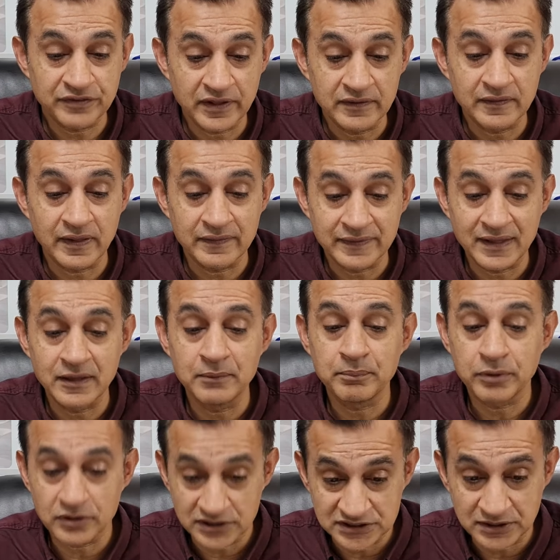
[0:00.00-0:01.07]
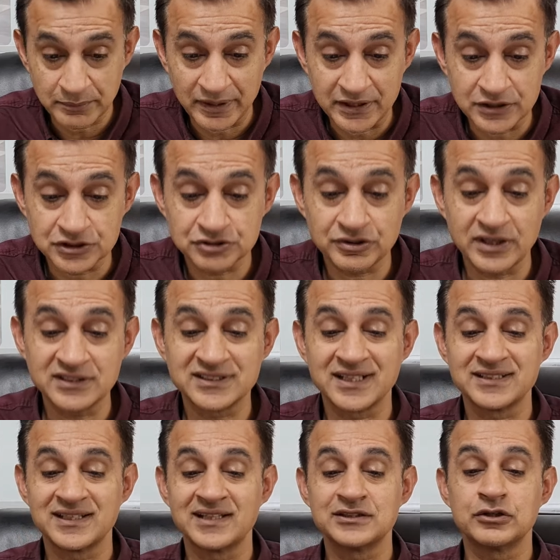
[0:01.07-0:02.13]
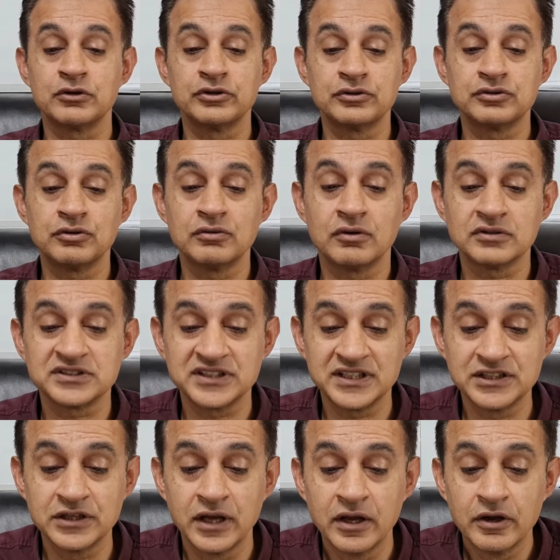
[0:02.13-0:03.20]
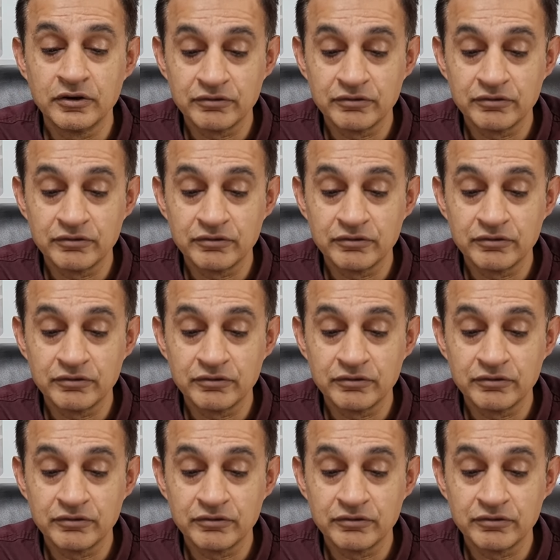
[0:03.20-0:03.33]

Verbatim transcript: thing that the policymakers stressed that they do, do not see